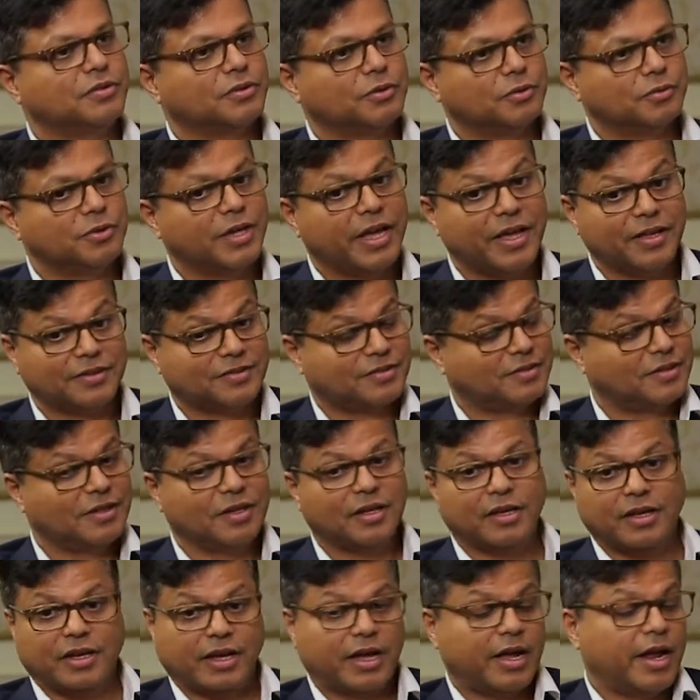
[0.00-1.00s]
So yes,
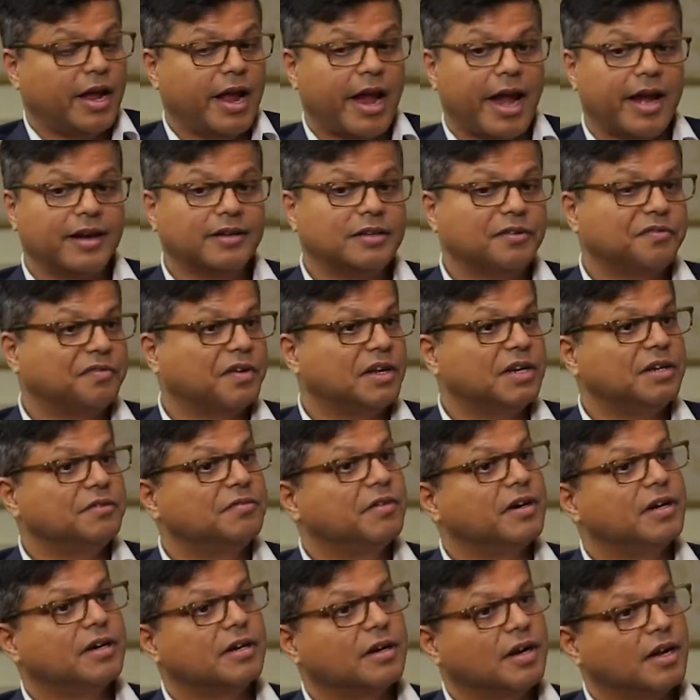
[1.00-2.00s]
and the fun
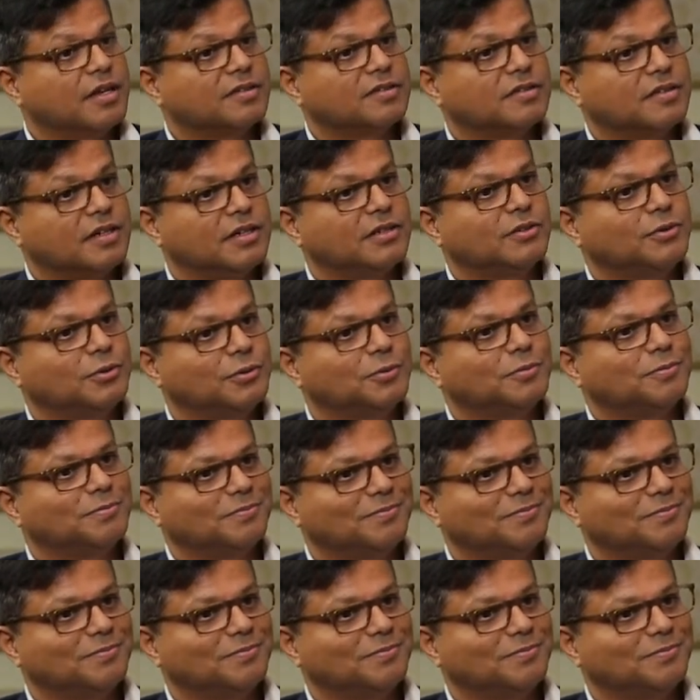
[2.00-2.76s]
event last night too.